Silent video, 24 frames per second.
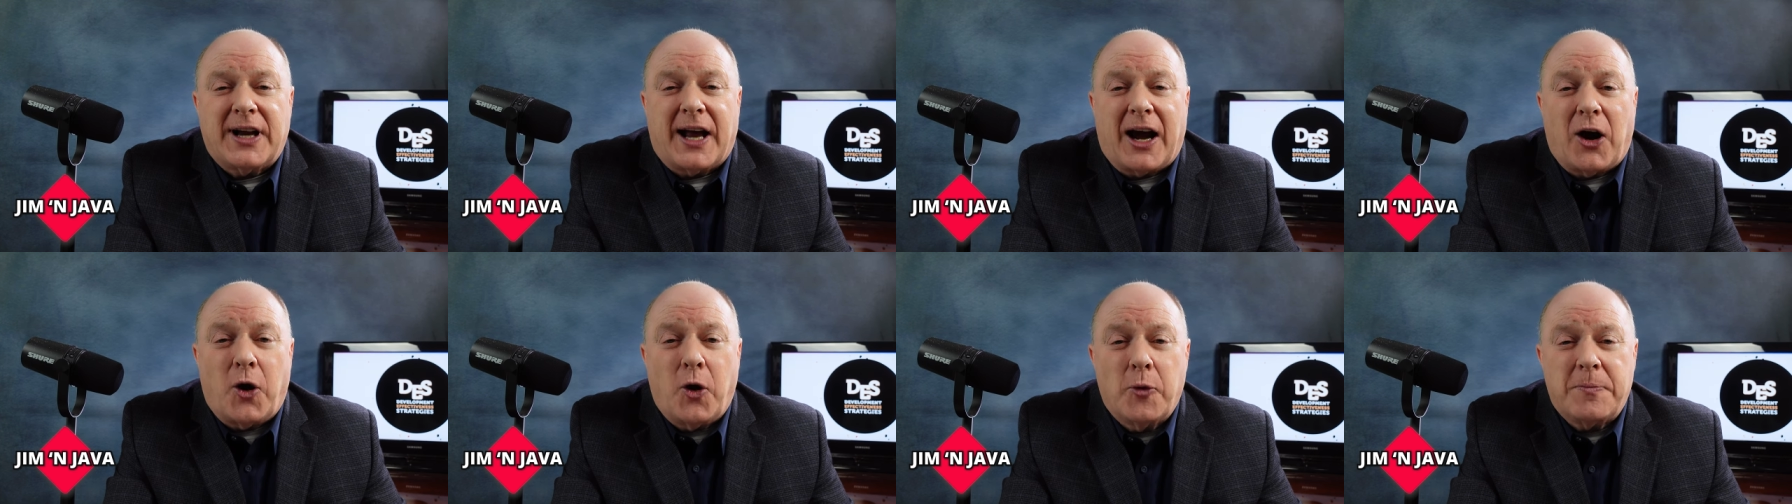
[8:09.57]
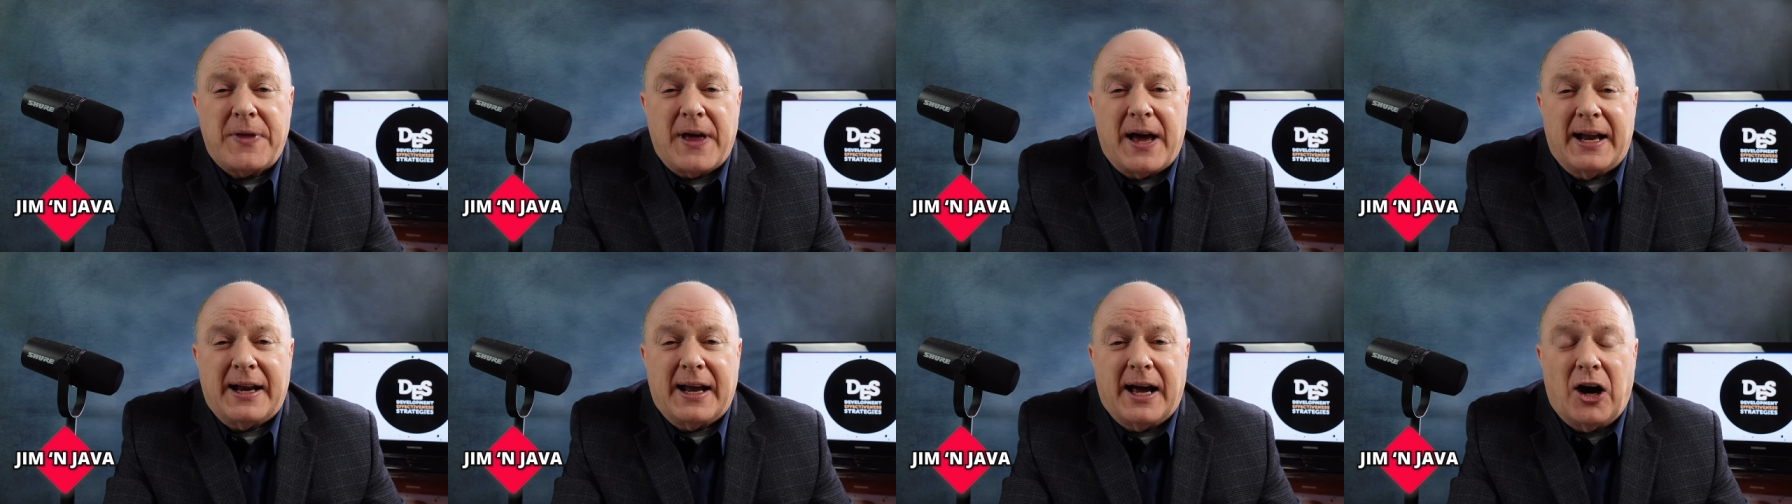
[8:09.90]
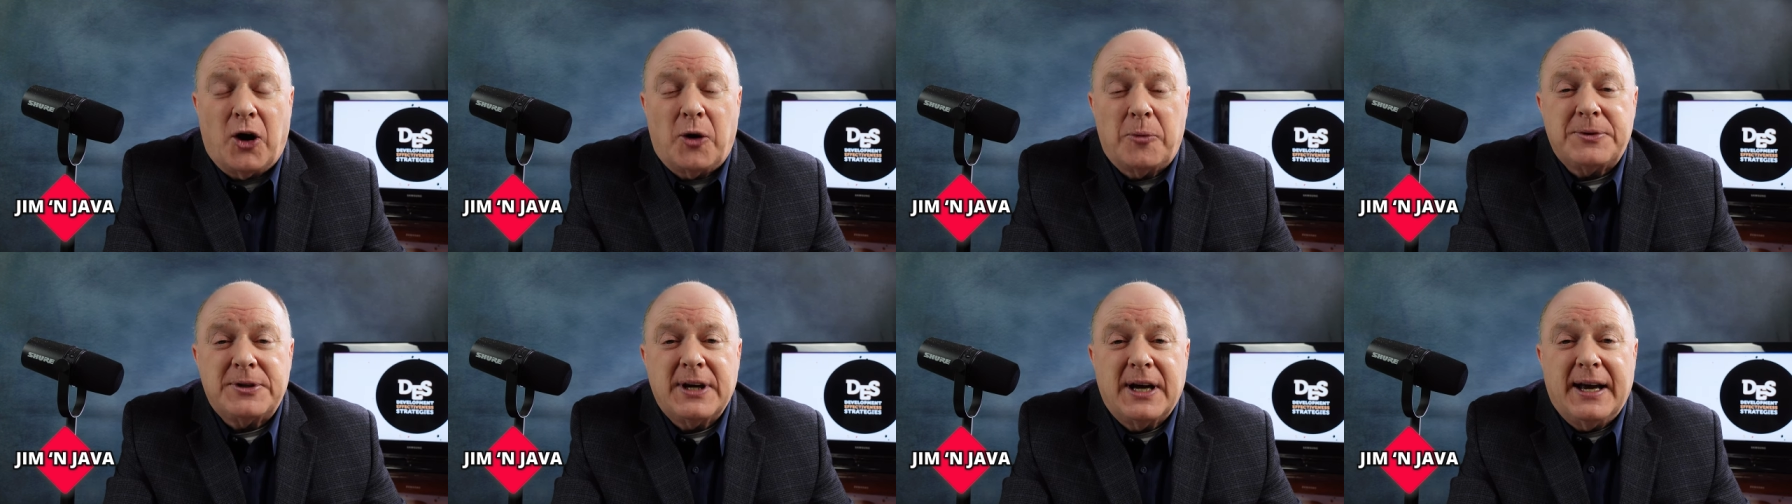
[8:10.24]
I hope that
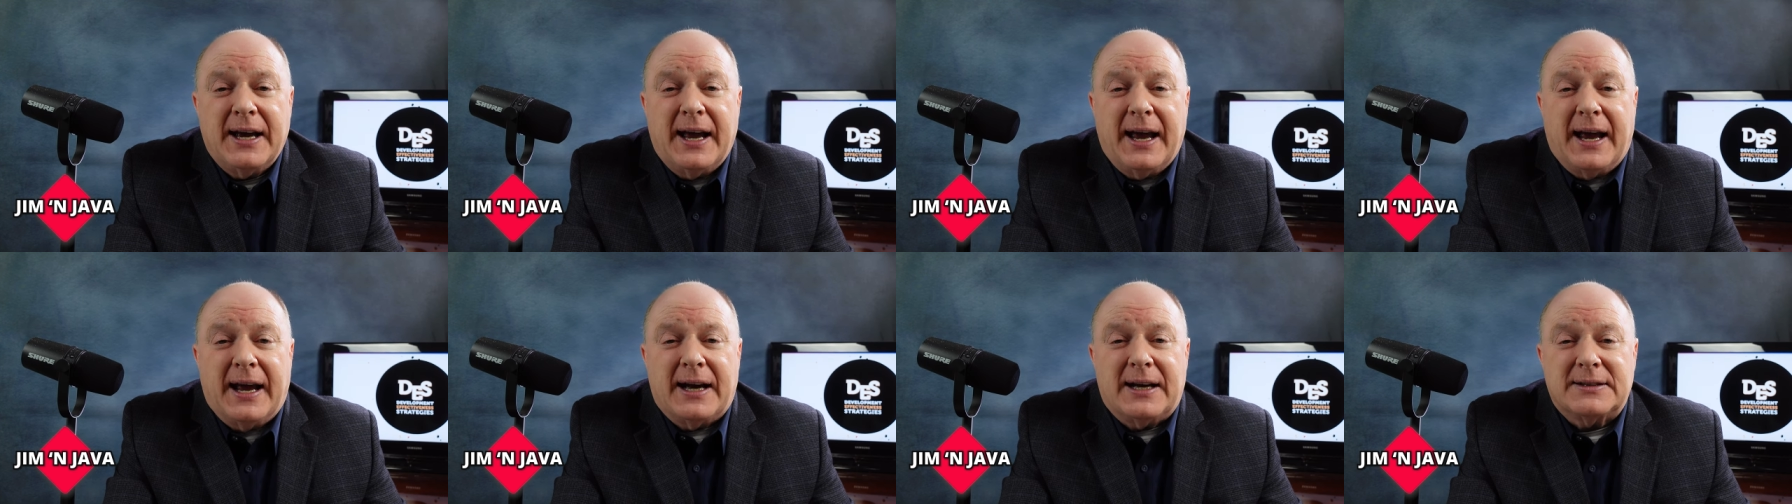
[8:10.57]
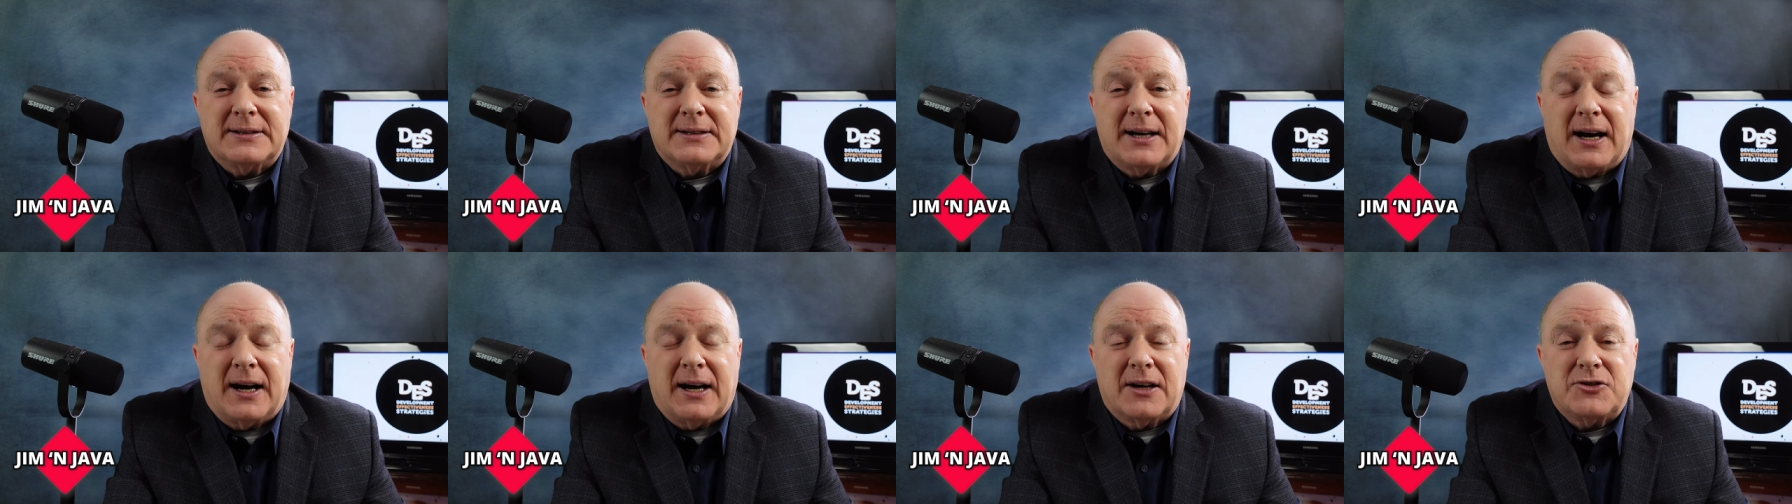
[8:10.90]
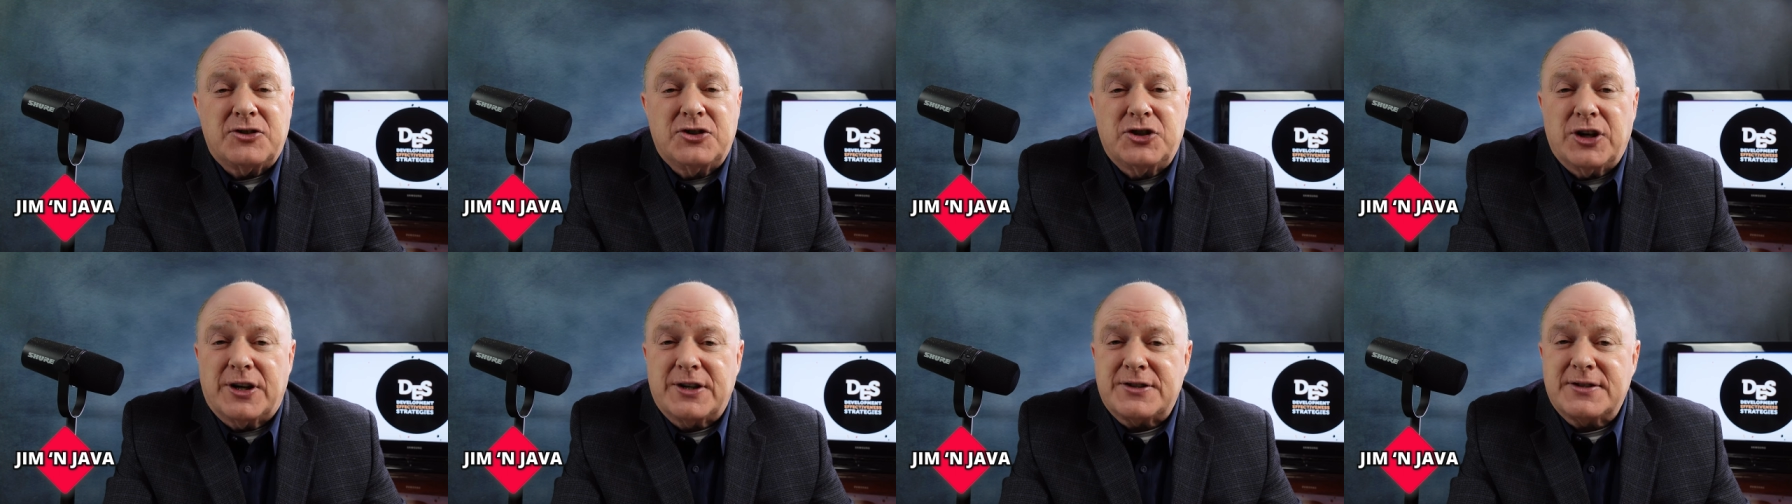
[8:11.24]
helped. And uh,
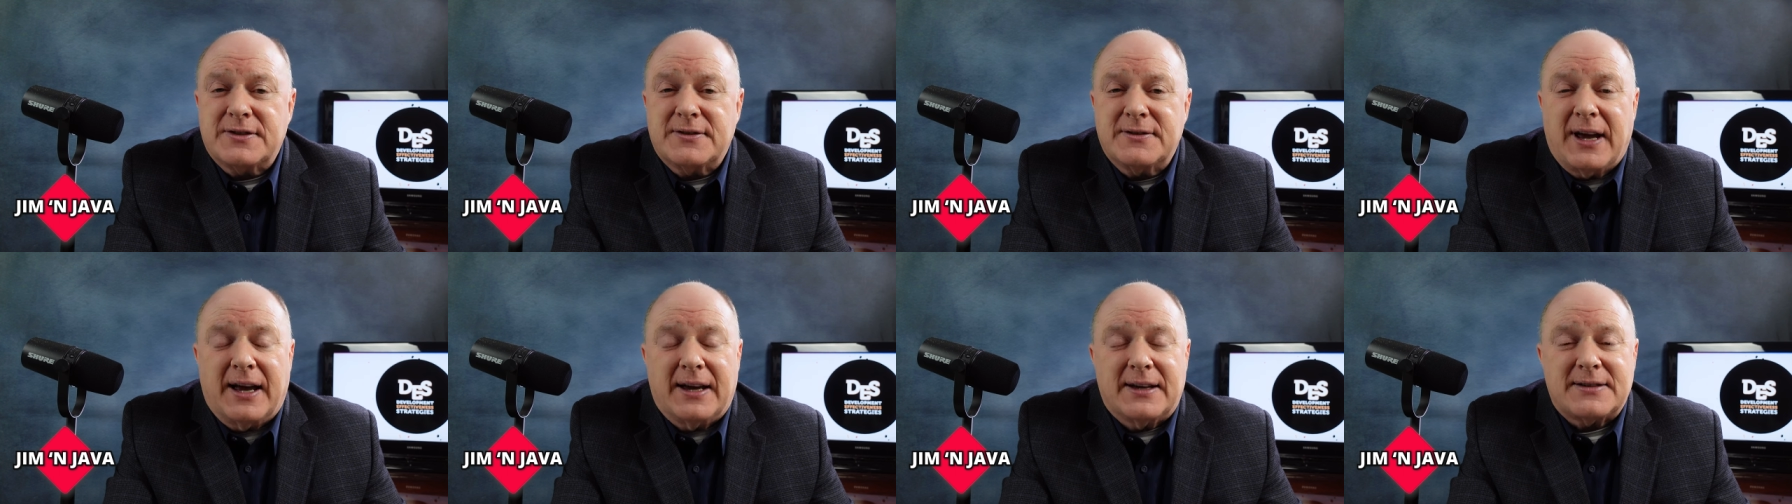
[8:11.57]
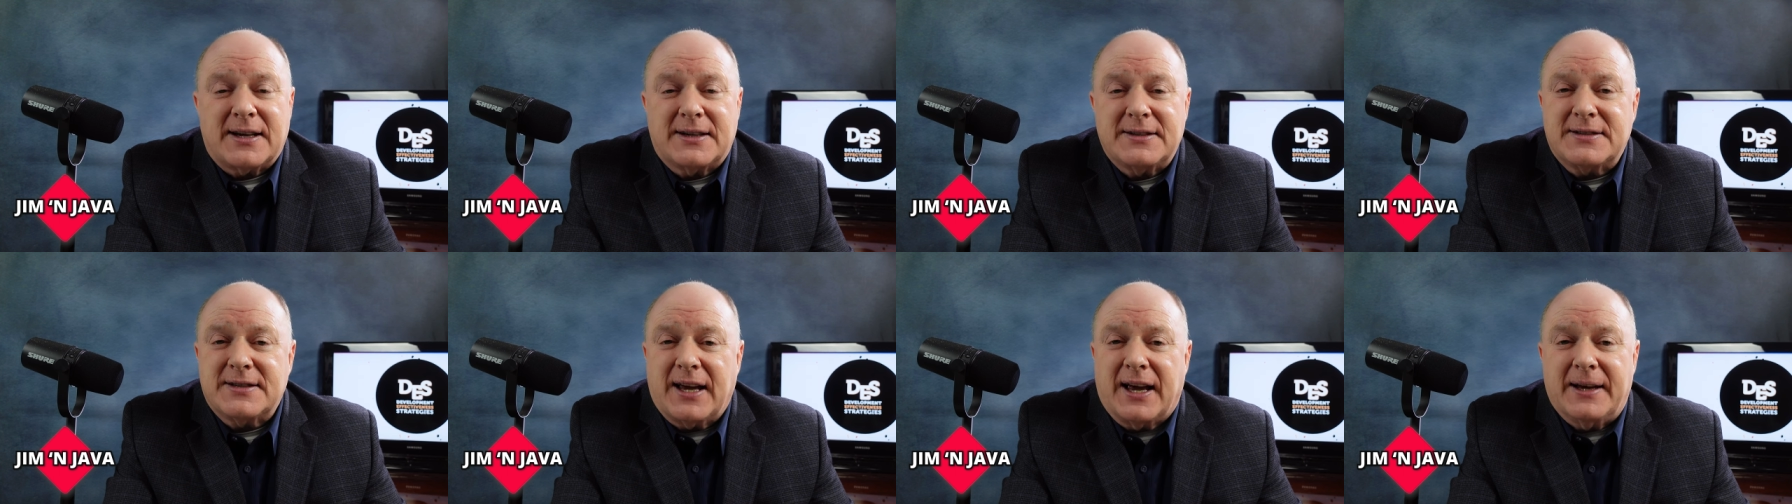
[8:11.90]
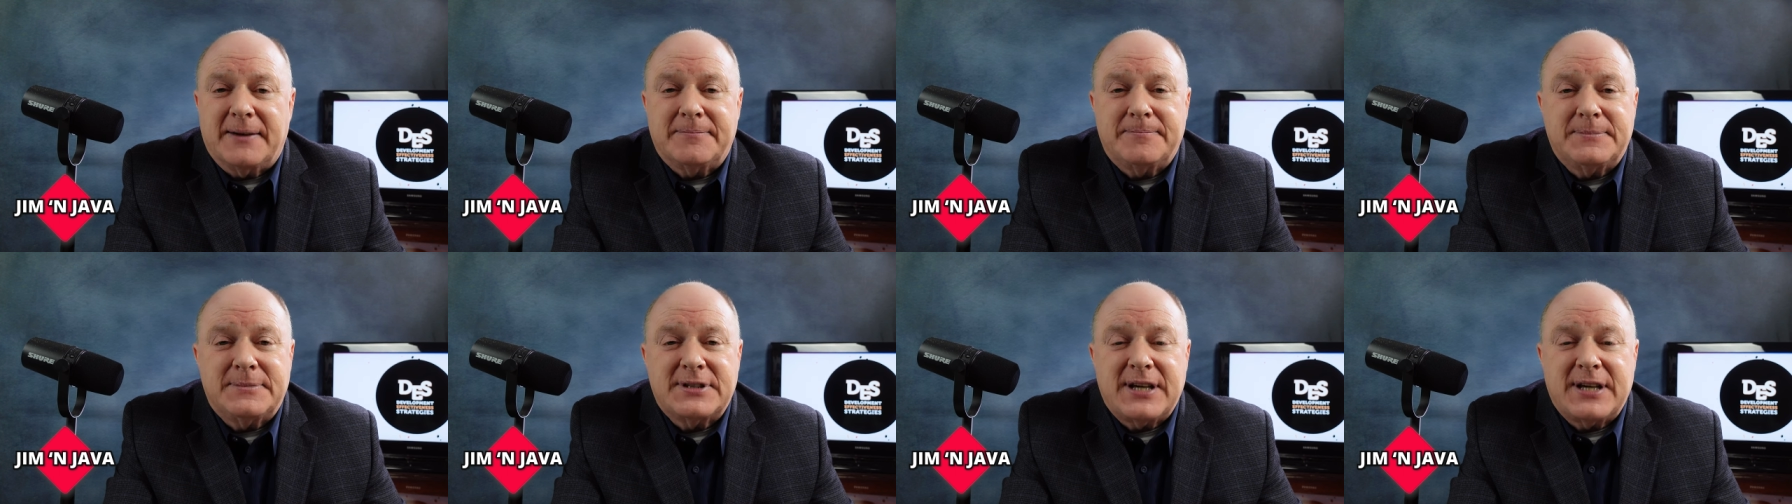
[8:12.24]
just as I say,